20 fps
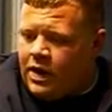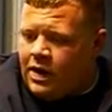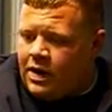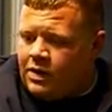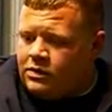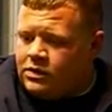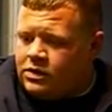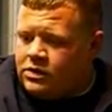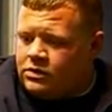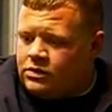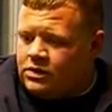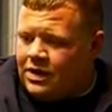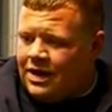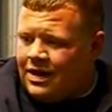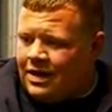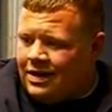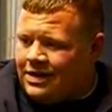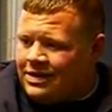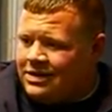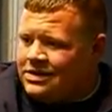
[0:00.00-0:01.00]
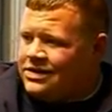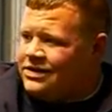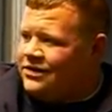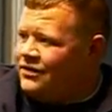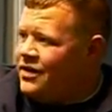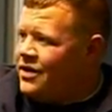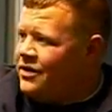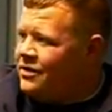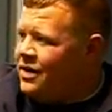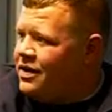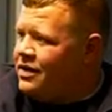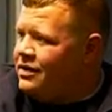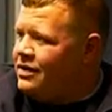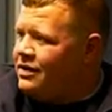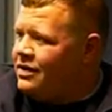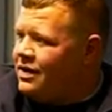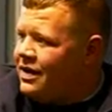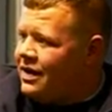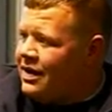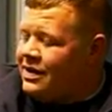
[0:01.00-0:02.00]
helped us with our interviewing,
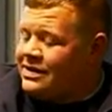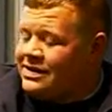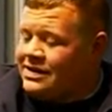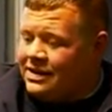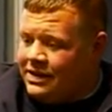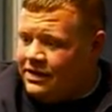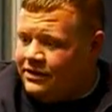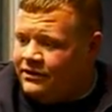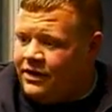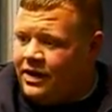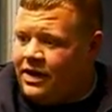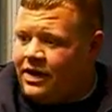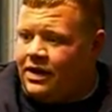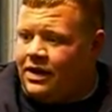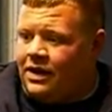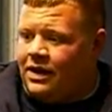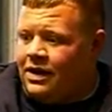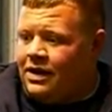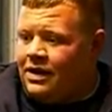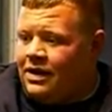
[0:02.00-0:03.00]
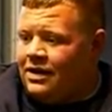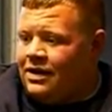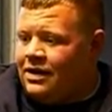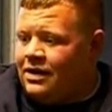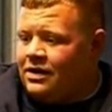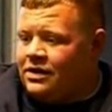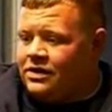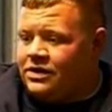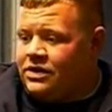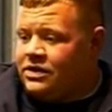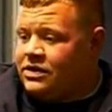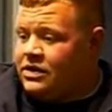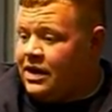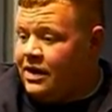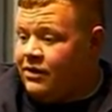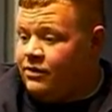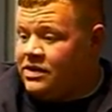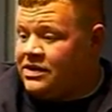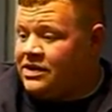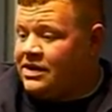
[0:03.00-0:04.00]
our CV.
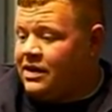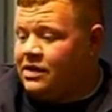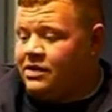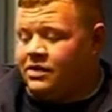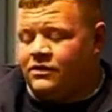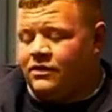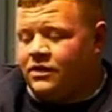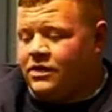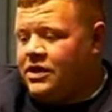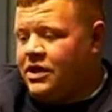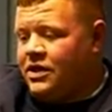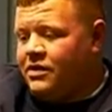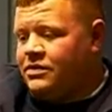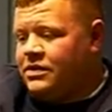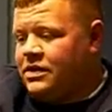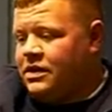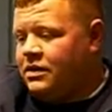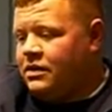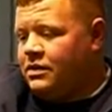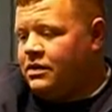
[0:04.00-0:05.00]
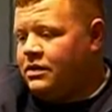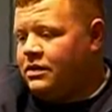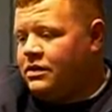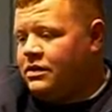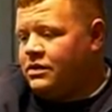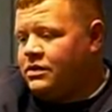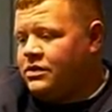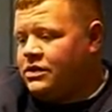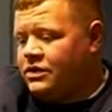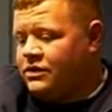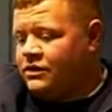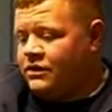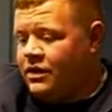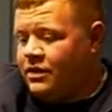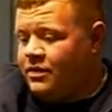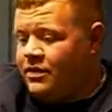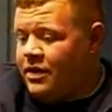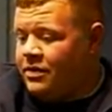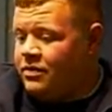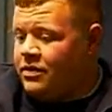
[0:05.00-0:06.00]
It was skills for jobs, and just for
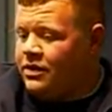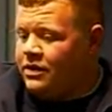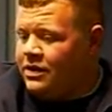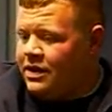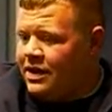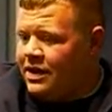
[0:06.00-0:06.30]
the people who